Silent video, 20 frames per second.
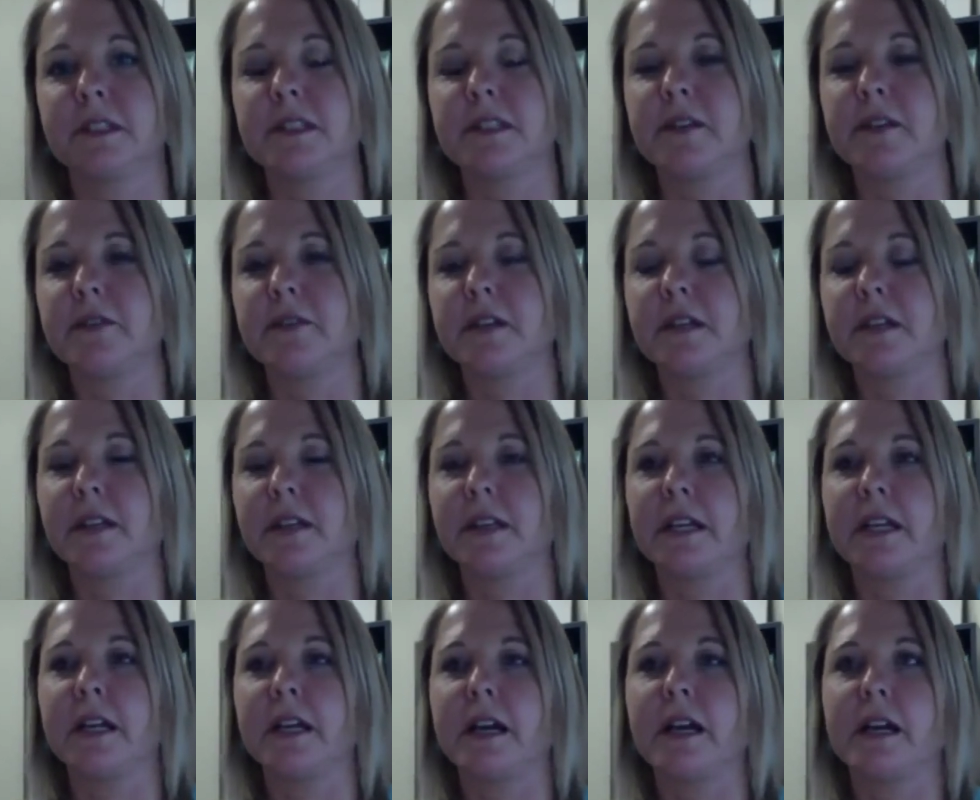
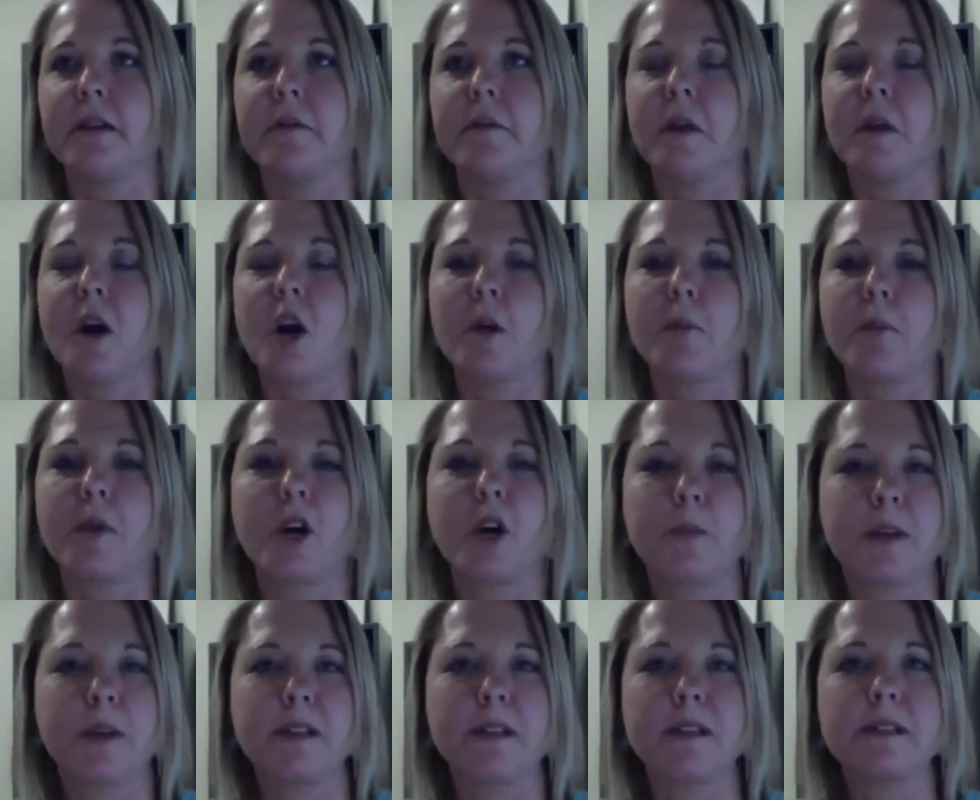Definitely. Our
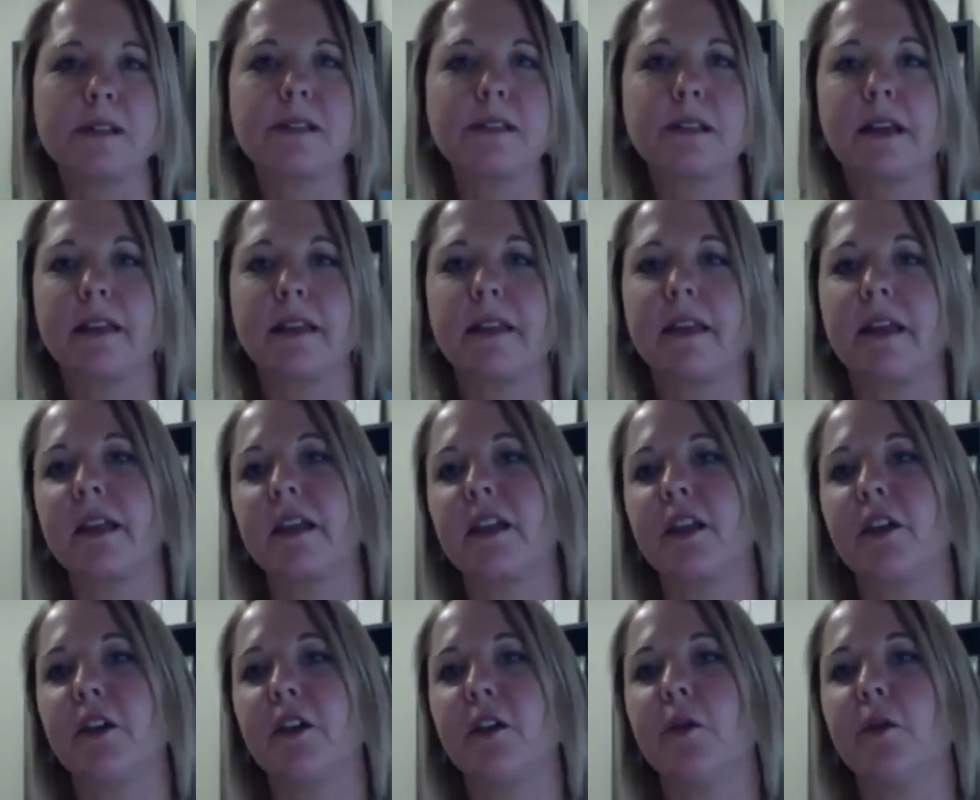purpose, I think,
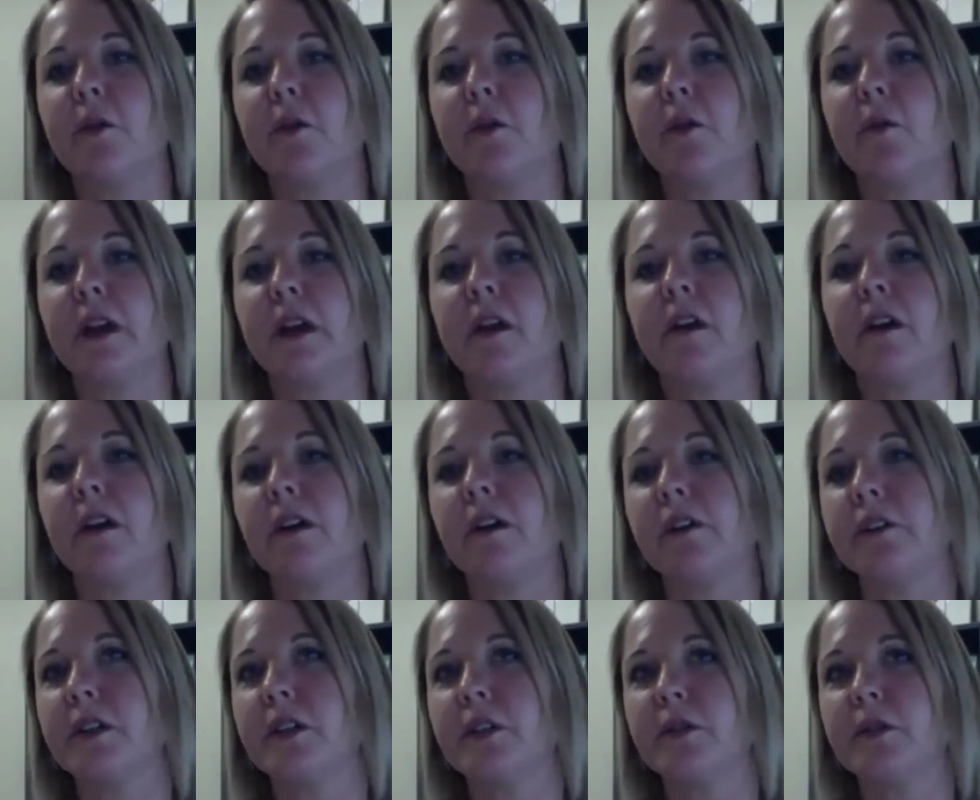we all
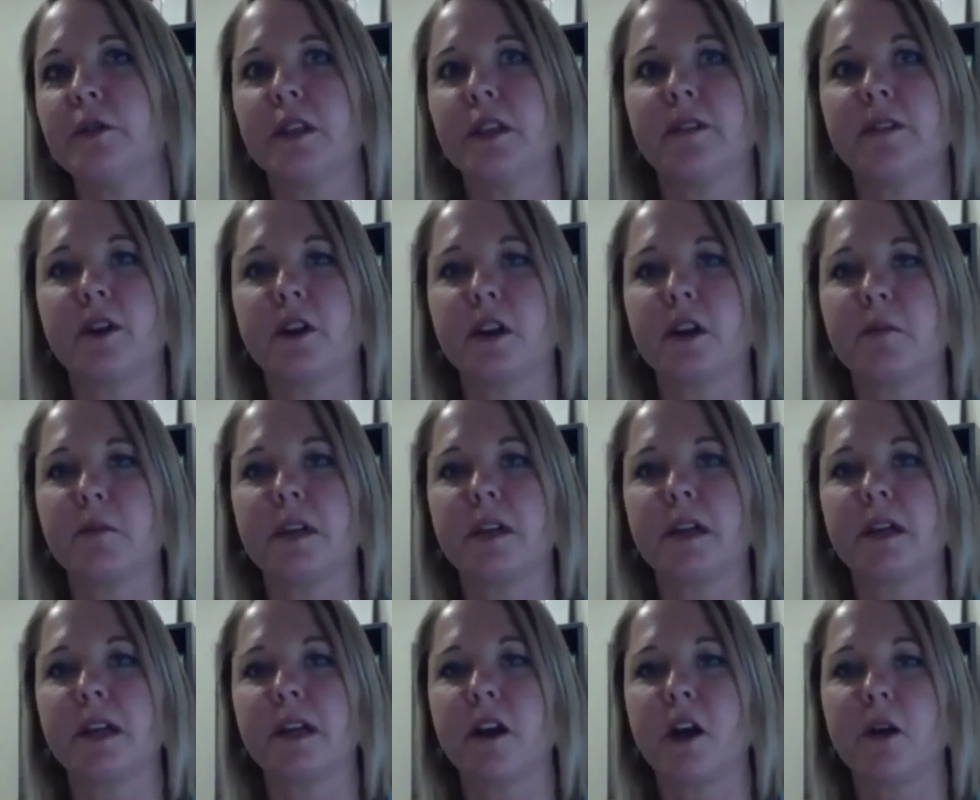knew in the very
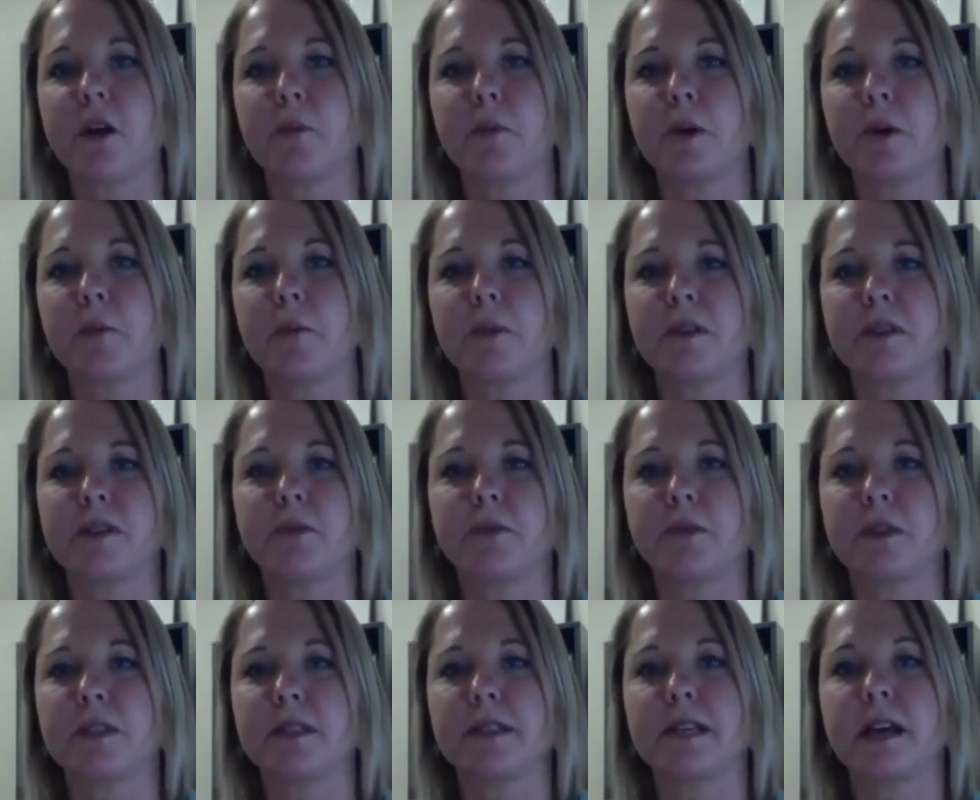beginning, our purpose
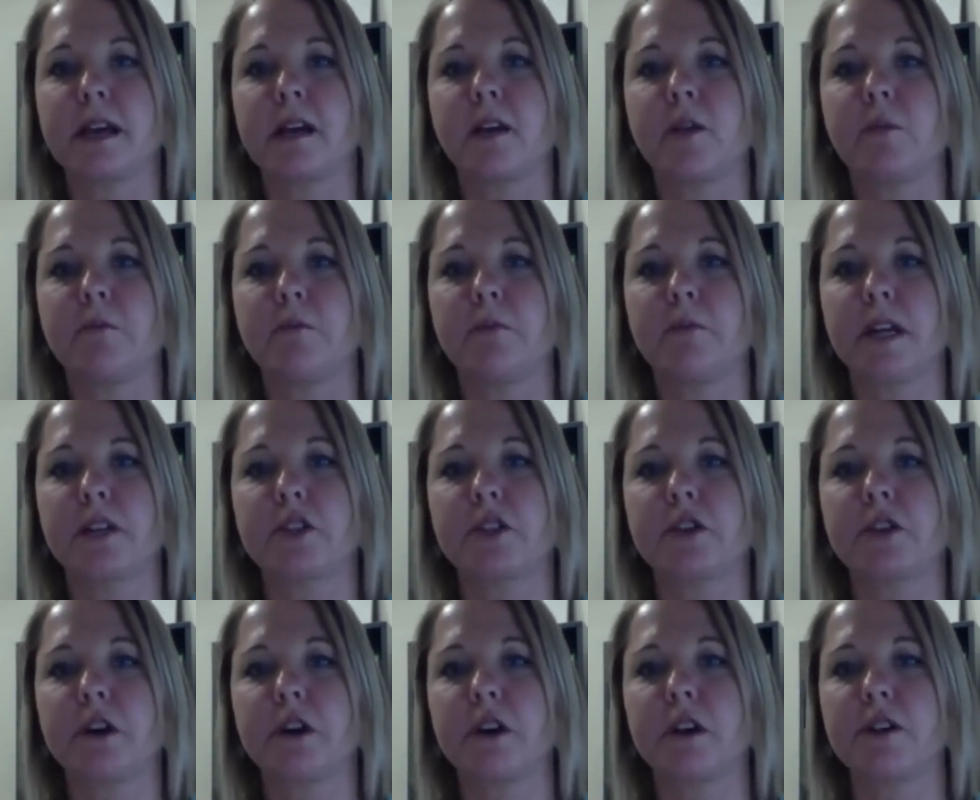was to help make
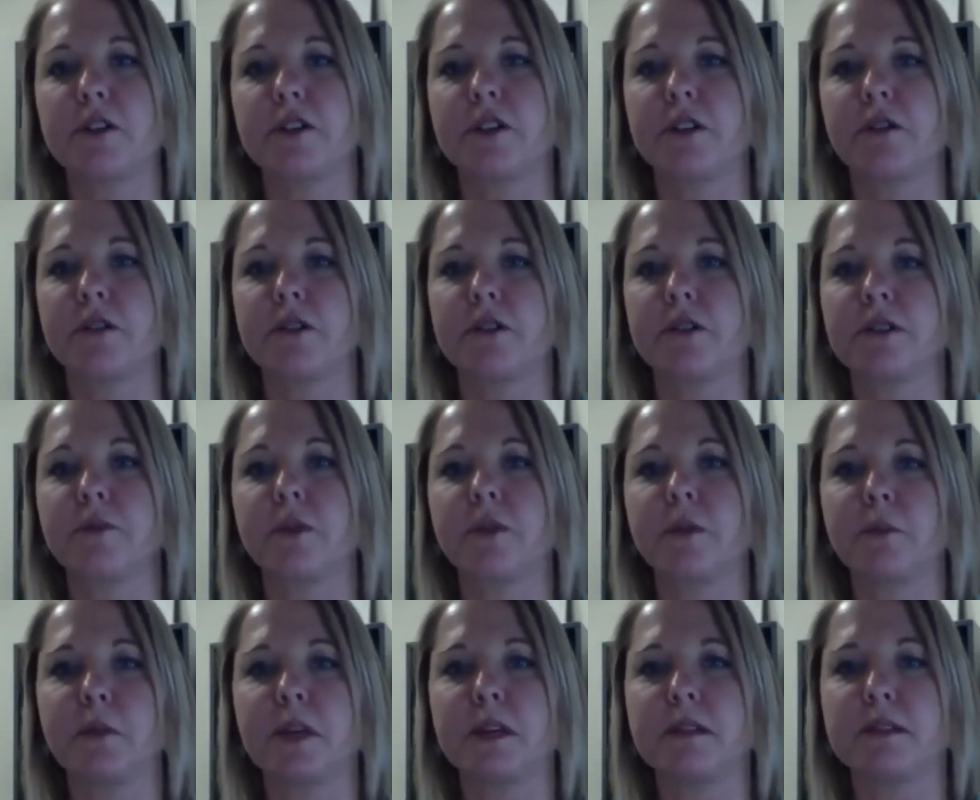sure our students
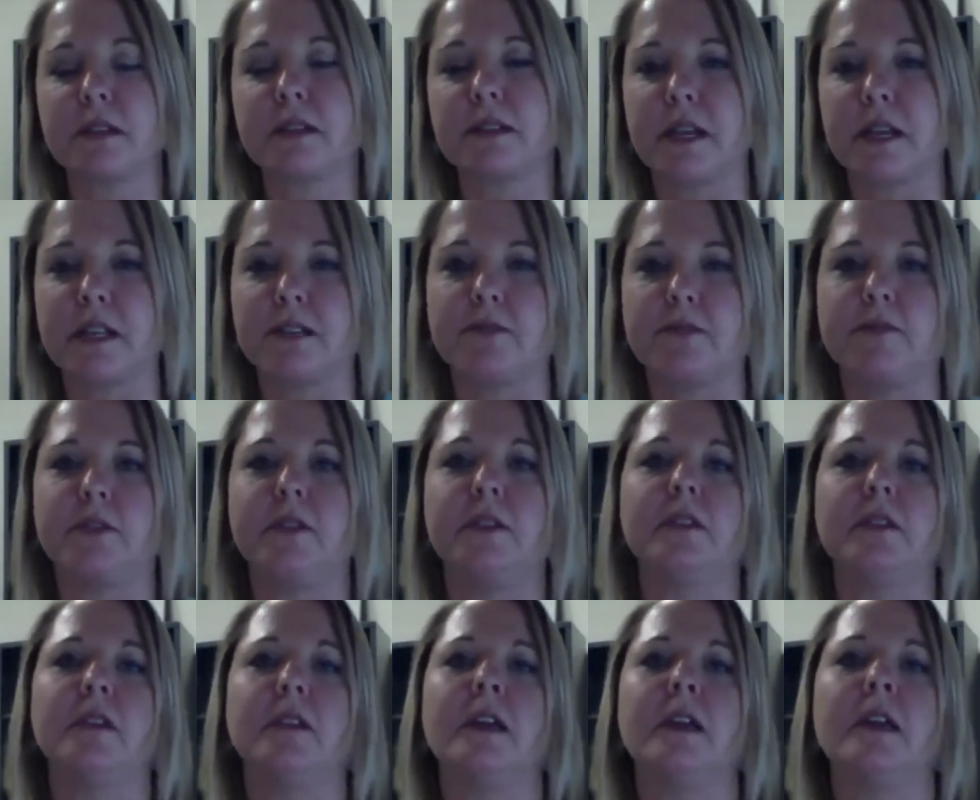would be
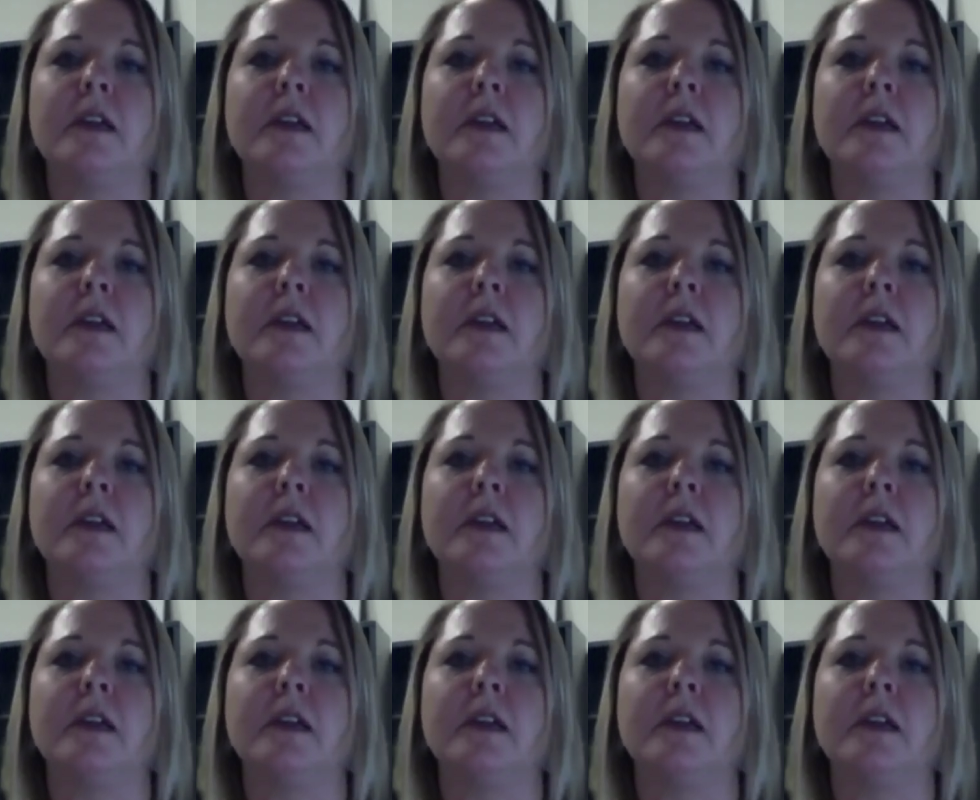successful.